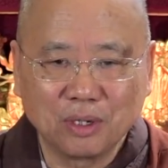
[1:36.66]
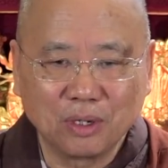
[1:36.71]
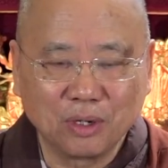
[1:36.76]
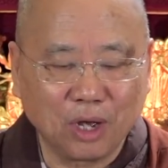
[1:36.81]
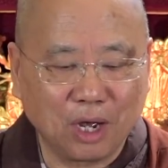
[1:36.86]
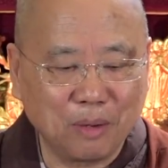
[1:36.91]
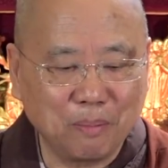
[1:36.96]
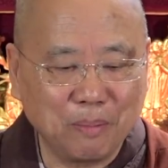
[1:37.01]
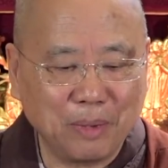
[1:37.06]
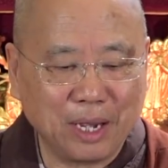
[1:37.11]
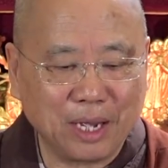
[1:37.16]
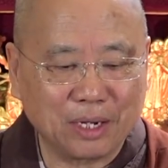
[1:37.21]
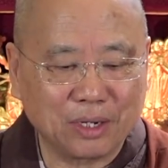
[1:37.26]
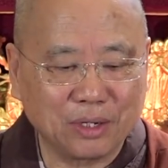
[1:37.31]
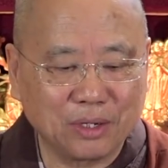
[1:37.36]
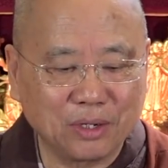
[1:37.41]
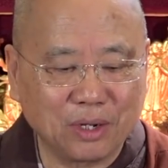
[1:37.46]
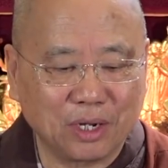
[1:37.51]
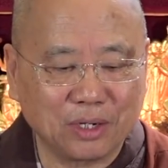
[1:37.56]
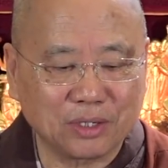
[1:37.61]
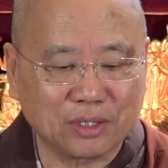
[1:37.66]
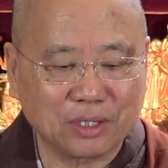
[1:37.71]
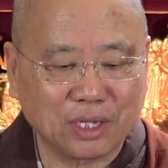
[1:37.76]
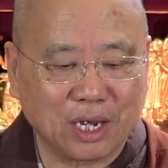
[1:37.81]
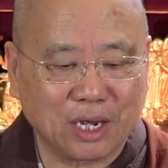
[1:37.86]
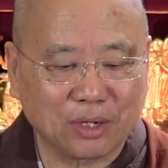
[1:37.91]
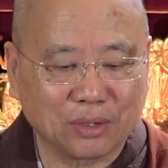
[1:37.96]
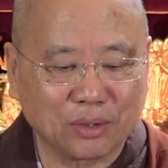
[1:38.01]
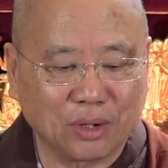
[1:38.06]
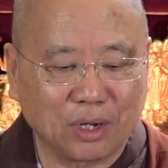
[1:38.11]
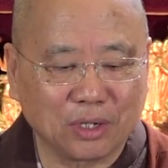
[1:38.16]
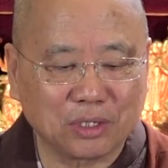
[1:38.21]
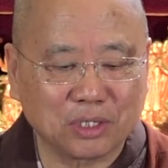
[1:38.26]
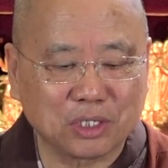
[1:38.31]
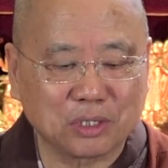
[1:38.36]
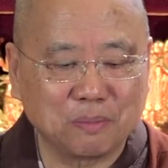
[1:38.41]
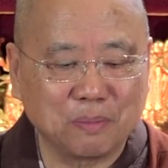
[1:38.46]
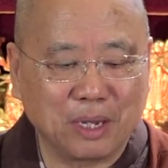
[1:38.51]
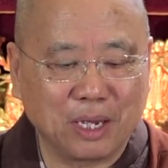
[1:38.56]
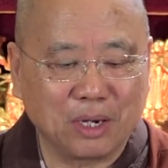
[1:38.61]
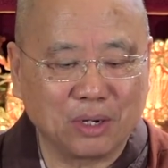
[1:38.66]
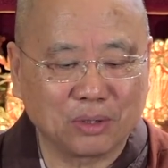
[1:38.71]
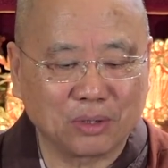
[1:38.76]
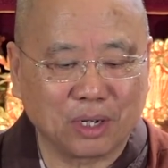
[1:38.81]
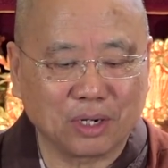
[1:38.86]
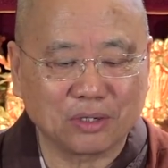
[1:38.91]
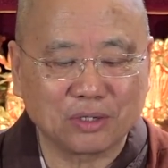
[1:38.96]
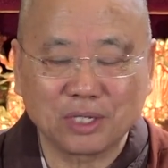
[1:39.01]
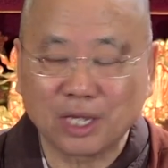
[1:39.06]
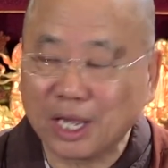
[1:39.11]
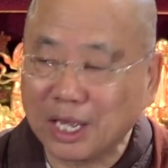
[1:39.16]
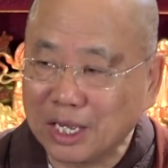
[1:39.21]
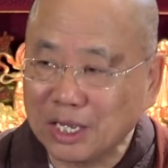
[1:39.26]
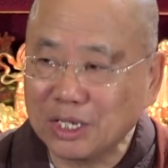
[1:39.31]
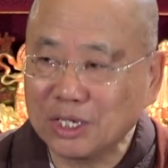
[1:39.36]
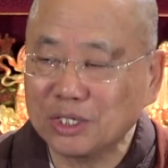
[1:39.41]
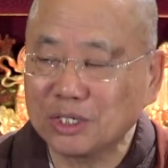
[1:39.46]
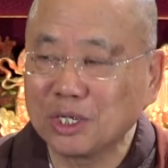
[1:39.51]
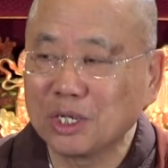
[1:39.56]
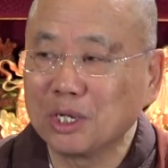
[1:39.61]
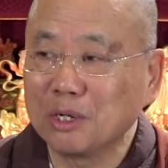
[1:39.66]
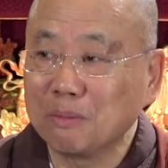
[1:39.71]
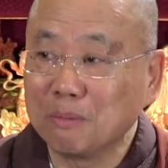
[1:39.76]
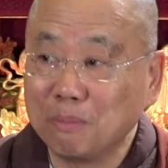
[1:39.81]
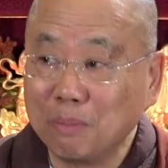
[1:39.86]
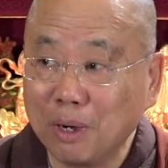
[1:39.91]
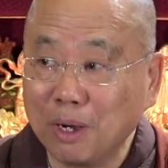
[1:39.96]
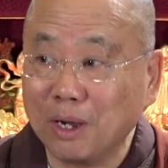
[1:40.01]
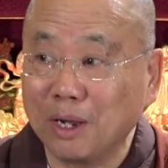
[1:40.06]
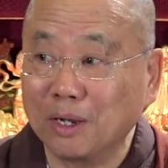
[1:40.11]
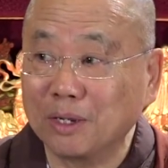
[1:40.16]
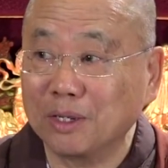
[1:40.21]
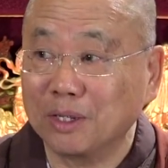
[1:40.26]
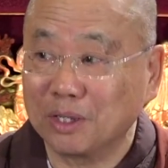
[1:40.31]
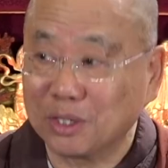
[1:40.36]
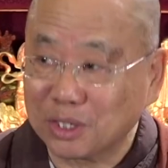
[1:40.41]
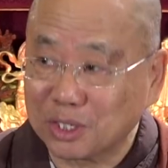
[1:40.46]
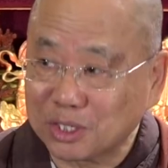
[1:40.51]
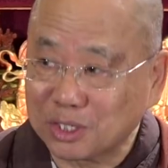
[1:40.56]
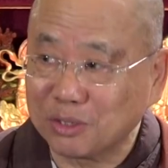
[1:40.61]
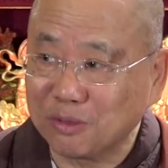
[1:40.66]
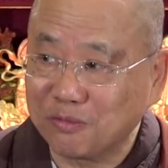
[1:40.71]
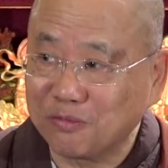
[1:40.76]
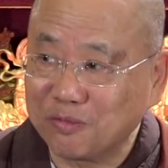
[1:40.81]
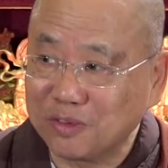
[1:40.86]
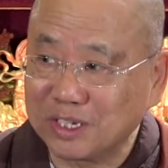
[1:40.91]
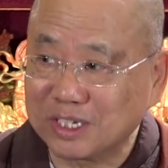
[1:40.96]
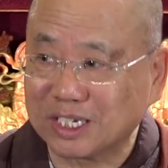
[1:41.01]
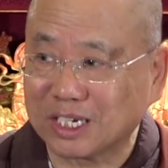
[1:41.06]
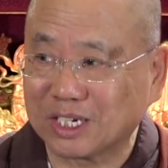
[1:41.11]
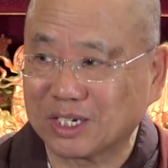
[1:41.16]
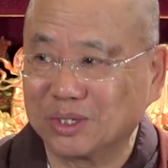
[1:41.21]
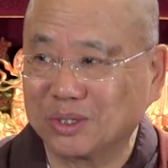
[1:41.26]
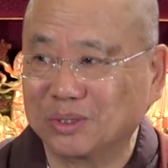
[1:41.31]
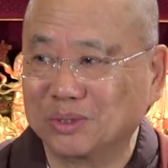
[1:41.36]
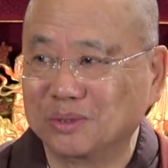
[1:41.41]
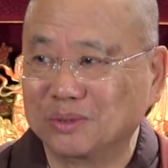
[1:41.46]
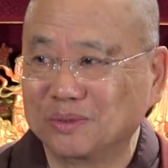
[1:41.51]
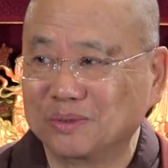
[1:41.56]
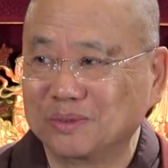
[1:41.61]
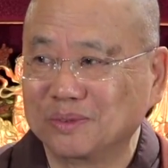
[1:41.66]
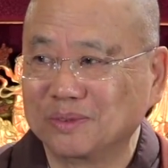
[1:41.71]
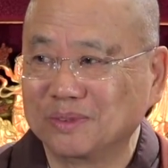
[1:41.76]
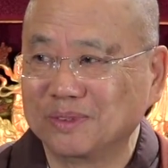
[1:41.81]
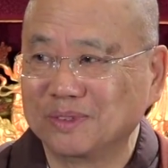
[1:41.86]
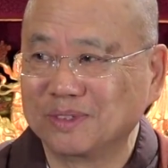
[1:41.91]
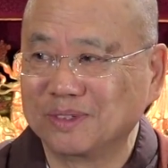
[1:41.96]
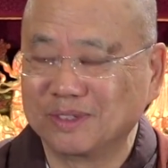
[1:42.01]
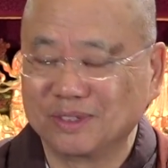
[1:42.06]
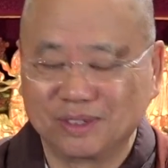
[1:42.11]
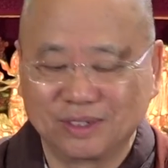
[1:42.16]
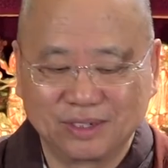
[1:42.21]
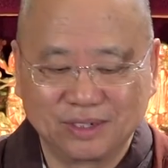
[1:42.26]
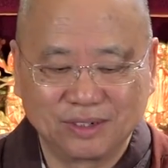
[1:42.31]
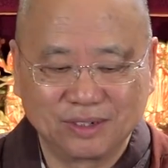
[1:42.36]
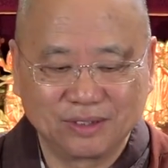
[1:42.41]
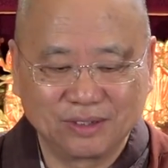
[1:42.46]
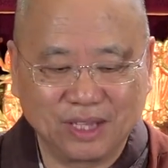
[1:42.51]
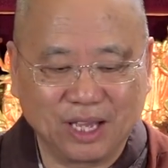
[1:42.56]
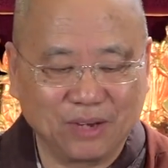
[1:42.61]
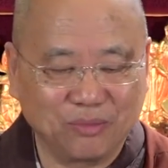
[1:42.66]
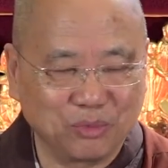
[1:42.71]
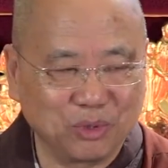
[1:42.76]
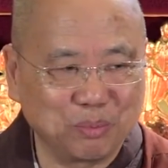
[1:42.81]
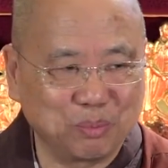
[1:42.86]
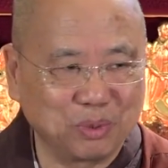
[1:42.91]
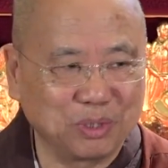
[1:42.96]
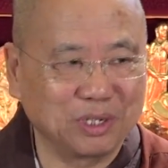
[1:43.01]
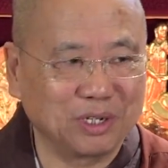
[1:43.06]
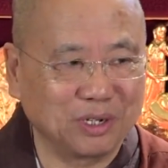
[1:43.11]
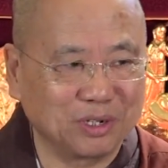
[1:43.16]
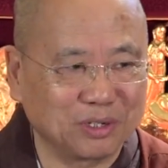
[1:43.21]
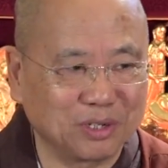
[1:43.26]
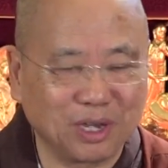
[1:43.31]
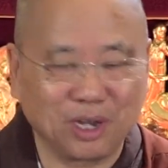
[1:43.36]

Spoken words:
not matter, not sound, not smell, not taste, but it is still physical that we put in